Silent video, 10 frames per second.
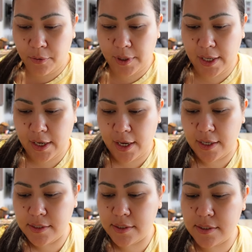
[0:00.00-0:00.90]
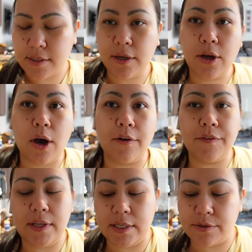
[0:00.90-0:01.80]
Okay, guys,
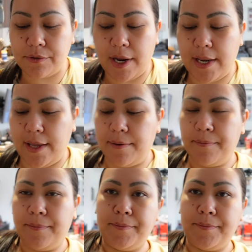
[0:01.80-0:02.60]
coffee is ready.